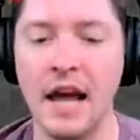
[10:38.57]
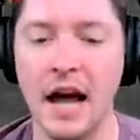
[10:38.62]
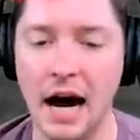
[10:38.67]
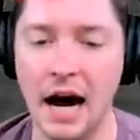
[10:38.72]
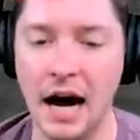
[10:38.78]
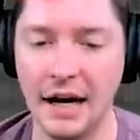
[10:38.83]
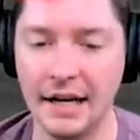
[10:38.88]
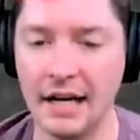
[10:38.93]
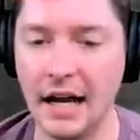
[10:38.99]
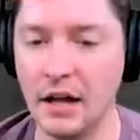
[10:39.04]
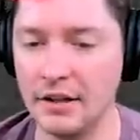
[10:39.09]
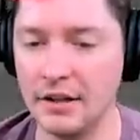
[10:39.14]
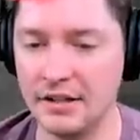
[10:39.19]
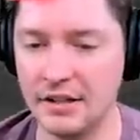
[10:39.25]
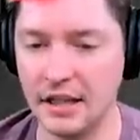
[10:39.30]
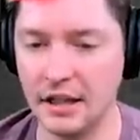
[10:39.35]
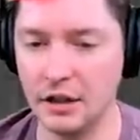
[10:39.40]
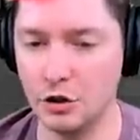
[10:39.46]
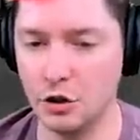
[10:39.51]
Uh, now
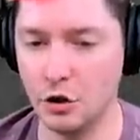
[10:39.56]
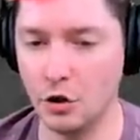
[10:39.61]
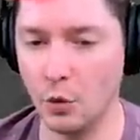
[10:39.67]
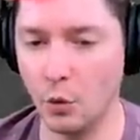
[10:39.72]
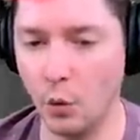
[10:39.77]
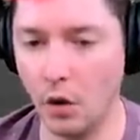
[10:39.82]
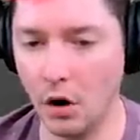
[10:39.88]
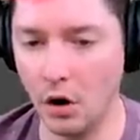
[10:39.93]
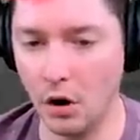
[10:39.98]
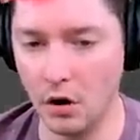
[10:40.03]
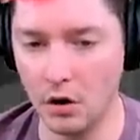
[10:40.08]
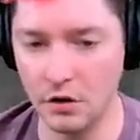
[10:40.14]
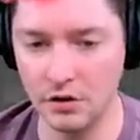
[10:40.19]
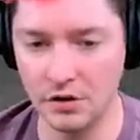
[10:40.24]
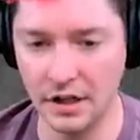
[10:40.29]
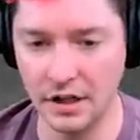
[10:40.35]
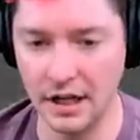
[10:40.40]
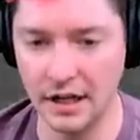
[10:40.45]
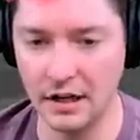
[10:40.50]
let's get to the
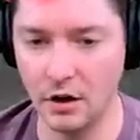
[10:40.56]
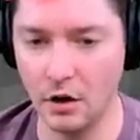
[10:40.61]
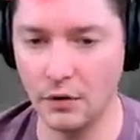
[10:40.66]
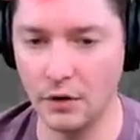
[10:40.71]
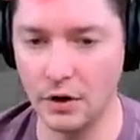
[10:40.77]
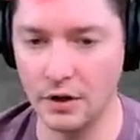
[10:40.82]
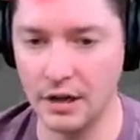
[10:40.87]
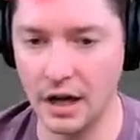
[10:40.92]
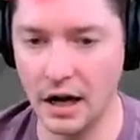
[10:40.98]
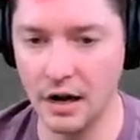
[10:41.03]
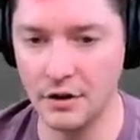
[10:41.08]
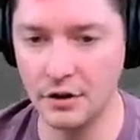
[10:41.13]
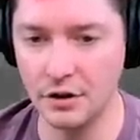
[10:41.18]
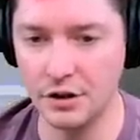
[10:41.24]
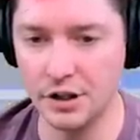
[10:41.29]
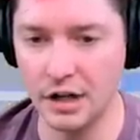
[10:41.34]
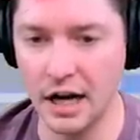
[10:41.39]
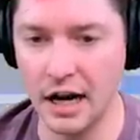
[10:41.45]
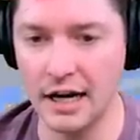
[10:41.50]
walls. And over on the other
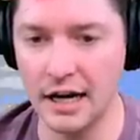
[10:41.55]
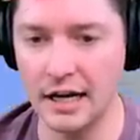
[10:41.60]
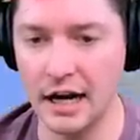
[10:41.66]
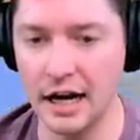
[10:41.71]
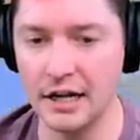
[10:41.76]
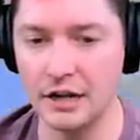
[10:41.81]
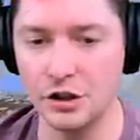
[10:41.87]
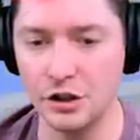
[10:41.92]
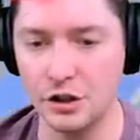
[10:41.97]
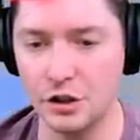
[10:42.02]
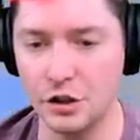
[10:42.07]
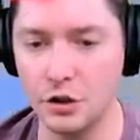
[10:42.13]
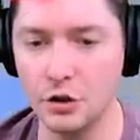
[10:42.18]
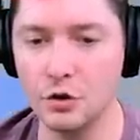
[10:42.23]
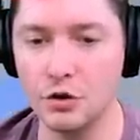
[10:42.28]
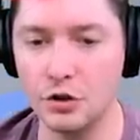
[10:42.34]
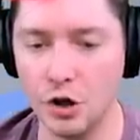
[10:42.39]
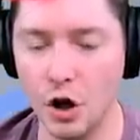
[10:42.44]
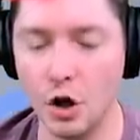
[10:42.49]
side, I just
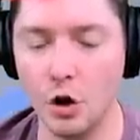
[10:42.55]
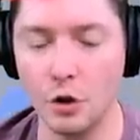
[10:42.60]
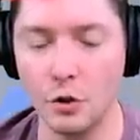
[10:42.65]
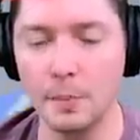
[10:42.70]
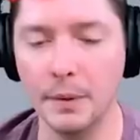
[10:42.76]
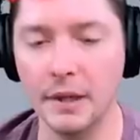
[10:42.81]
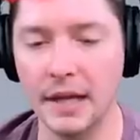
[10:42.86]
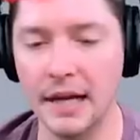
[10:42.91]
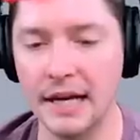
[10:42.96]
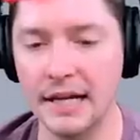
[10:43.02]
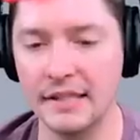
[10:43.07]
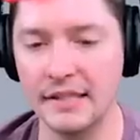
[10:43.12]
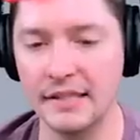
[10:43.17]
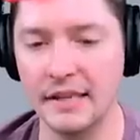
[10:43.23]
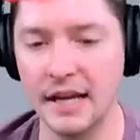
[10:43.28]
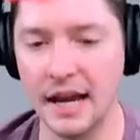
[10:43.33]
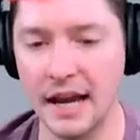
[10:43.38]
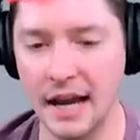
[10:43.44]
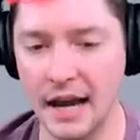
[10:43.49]
used oak
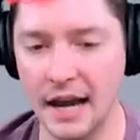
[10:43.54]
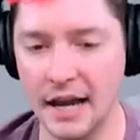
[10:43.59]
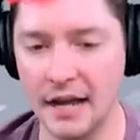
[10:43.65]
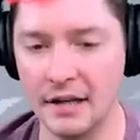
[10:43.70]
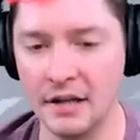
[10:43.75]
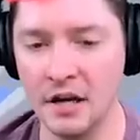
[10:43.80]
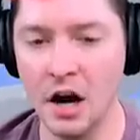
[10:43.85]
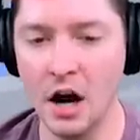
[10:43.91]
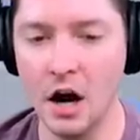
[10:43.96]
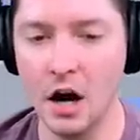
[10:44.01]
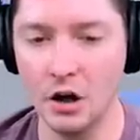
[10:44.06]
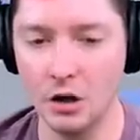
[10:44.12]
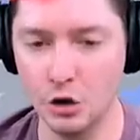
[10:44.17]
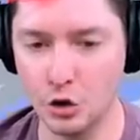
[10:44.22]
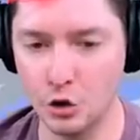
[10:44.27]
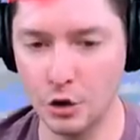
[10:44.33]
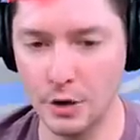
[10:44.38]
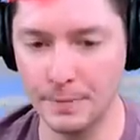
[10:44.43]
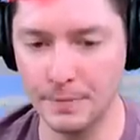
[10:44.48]
planks and
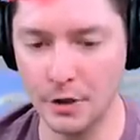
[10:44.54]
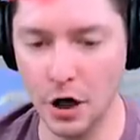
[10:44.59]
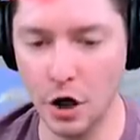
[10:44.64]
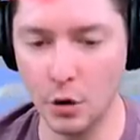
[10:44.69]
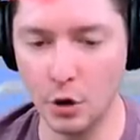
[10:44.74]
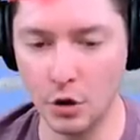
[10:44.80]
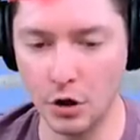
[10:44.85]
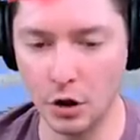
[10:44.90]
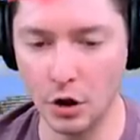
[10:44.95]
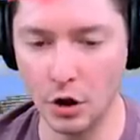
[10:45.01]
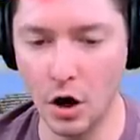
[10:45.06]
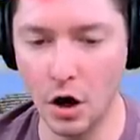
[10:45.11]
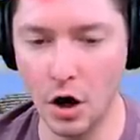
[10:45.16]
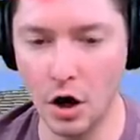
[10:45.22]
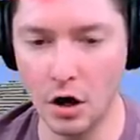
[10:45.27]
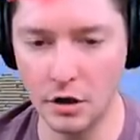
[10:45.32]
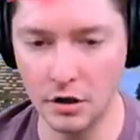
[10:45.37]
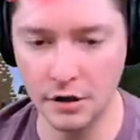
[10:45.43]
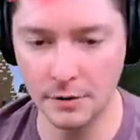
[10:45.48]
stripped oak
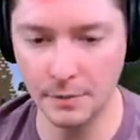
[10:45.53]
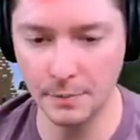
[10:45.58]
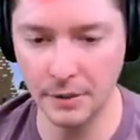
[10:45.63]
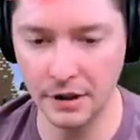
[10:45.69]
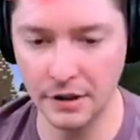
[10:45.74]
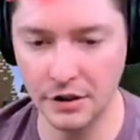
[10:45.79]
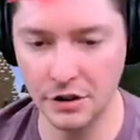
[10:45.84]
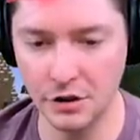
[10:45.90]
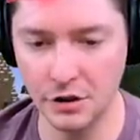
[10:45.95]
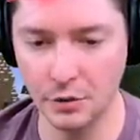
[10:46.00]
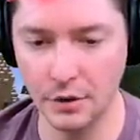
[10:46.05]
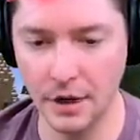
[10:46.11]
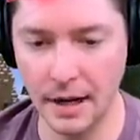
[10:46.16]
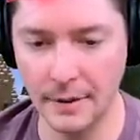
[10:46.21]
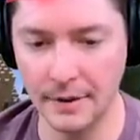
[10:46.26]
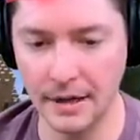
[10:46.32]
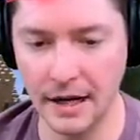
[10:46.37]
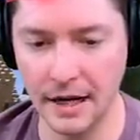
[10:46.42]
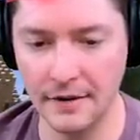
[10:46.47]
logs, but I just don't
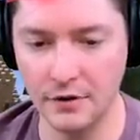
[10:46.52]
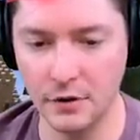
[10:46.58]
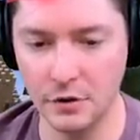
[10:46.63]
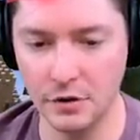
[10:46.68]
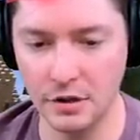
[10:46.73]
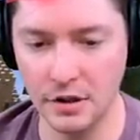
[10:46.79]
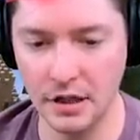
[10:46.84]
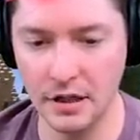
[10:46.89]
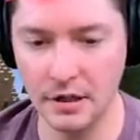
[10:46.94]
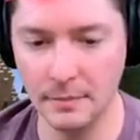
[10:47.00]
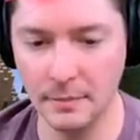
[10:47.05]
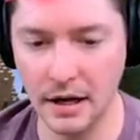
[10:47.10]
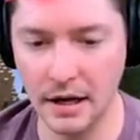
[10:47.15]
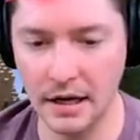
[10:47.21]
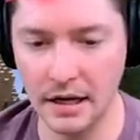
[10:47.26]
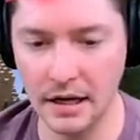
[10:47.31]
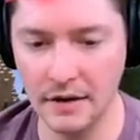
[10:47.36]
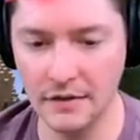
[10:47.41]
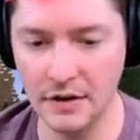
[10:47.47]
happen to have those in
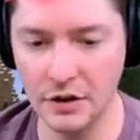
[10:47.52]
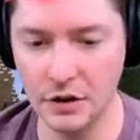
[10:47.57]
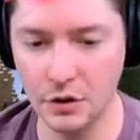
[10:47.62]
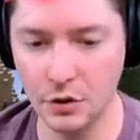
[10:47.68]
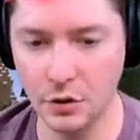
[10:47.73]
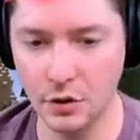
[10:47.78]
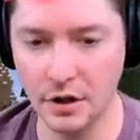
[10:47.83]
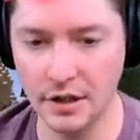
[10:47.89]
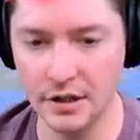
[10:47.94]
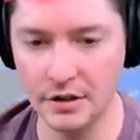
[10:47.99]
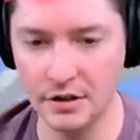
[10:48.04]
my inventory.